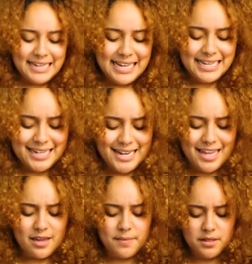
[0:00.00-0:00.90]
God
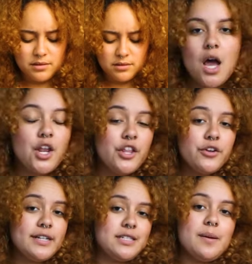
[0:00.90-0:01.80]
damn it.
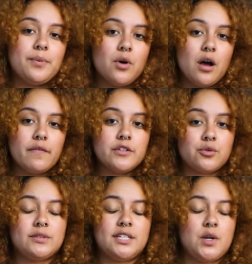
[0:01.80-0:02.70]
Another example of the
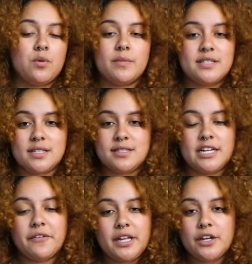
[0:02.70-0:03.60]
short-sighted woman's
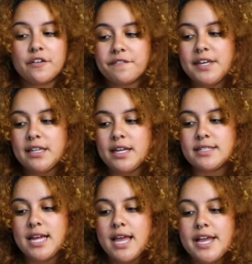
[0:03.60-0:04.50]
sincerity in her
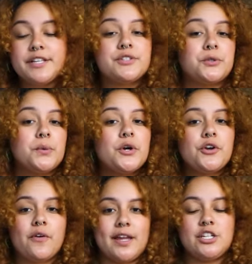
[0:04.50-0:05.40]
feelings is through her
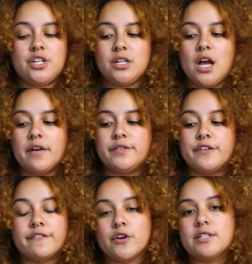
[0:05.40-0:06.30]
narration of the
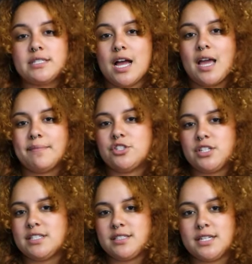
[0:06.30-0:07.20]
first time
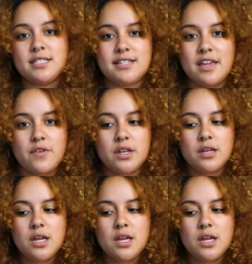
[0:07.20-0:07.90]
she sees David.